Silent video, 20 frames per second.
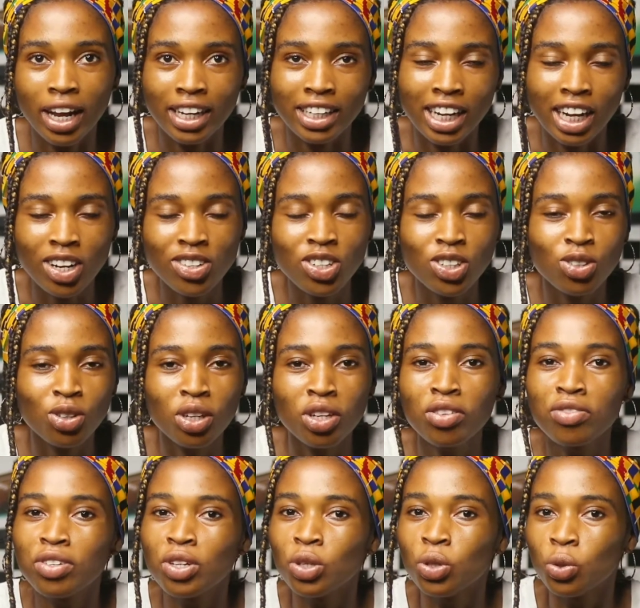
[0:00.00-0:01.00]
Like, their lecturers don't
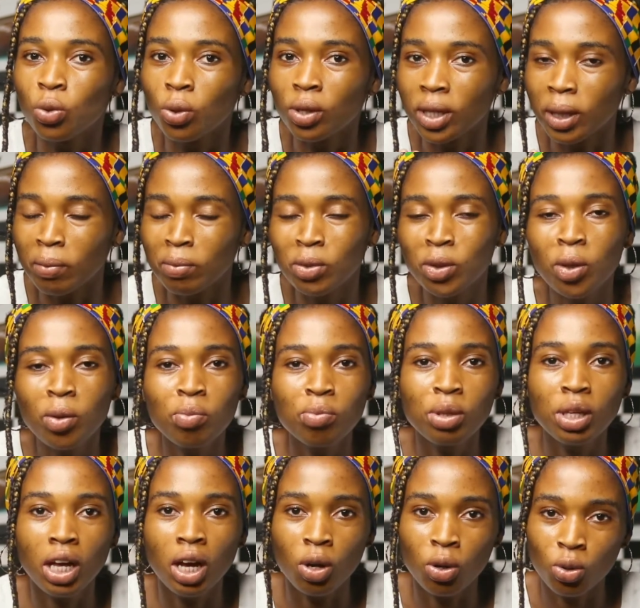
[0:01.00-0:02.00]
even know them. Don't
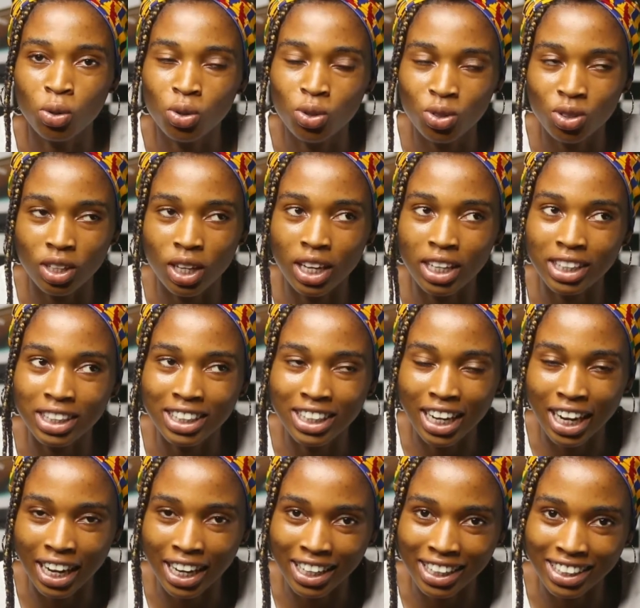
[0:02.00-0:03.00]
be a good
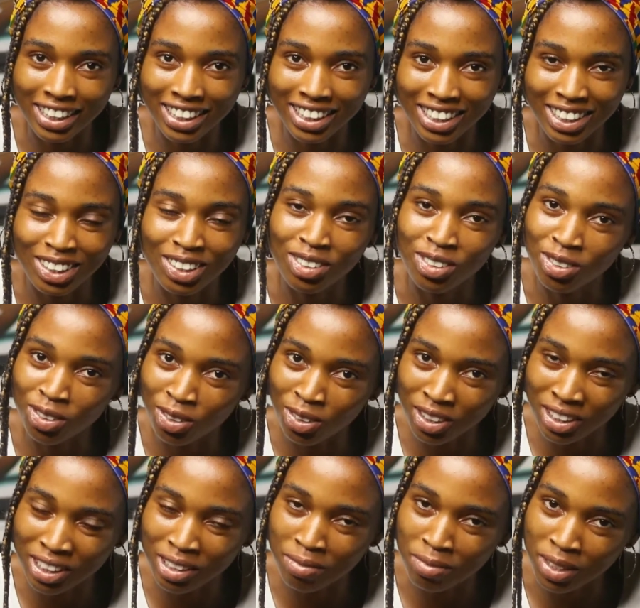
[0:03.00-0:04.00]
student, guys.
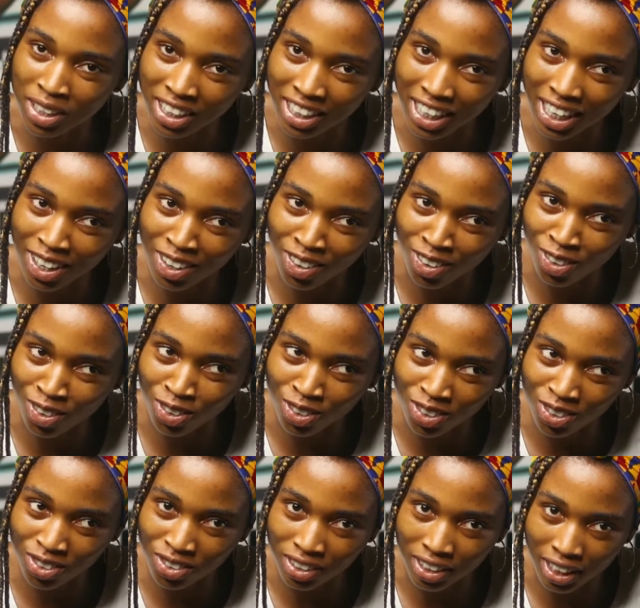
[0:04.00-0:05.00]
Don't be a good
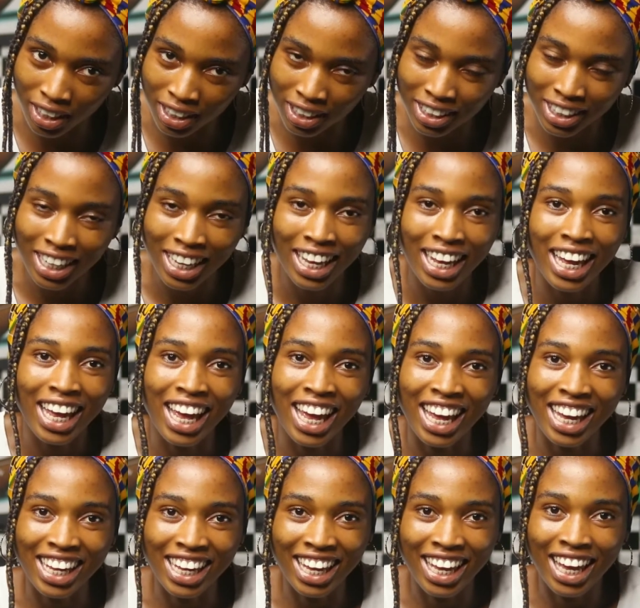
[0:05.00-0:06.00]
student.
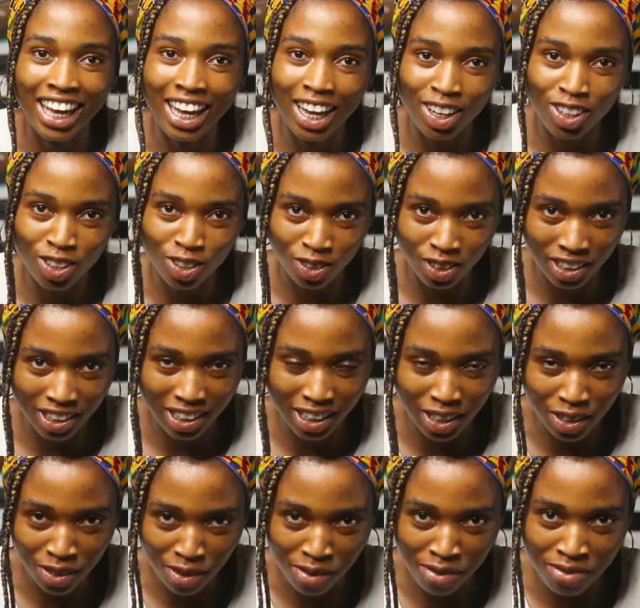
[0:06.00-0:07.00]
Engage
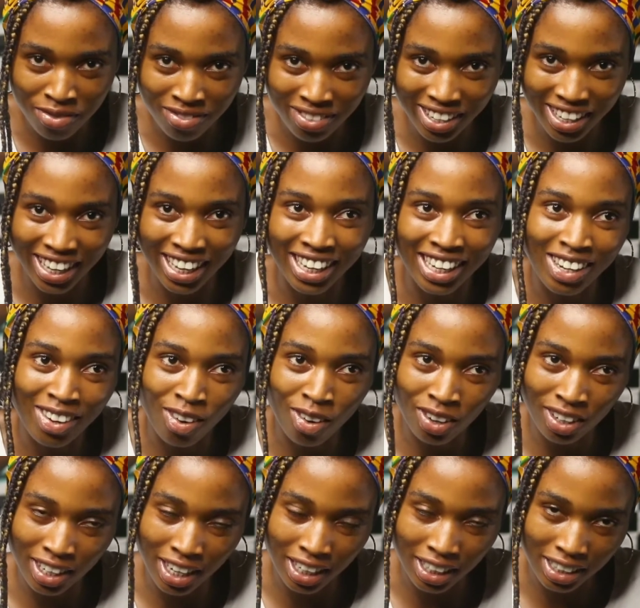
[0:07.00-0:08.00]
yourself in
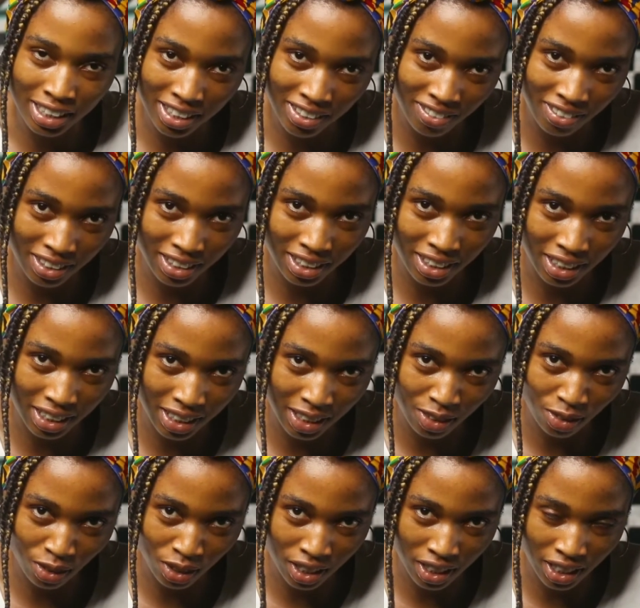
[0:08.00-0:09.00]
all the
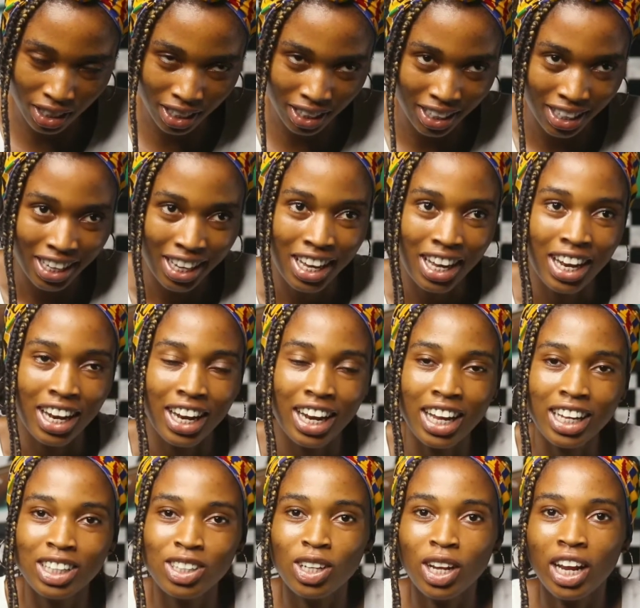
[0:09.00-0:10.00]
activities.
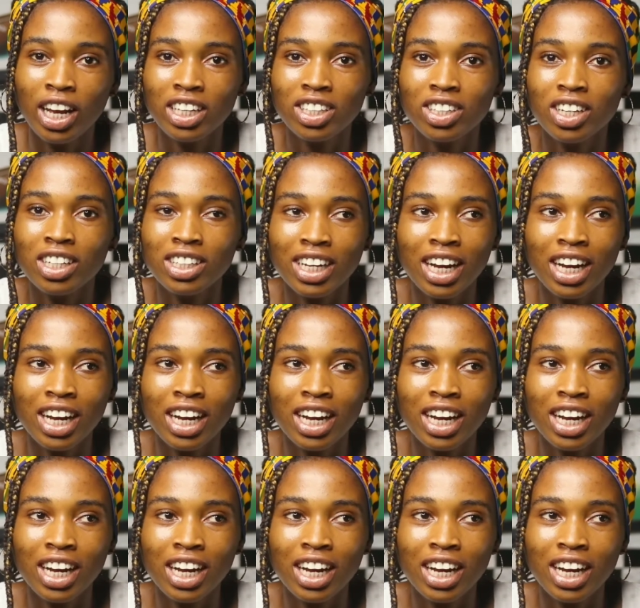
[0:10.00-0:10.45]
Okay?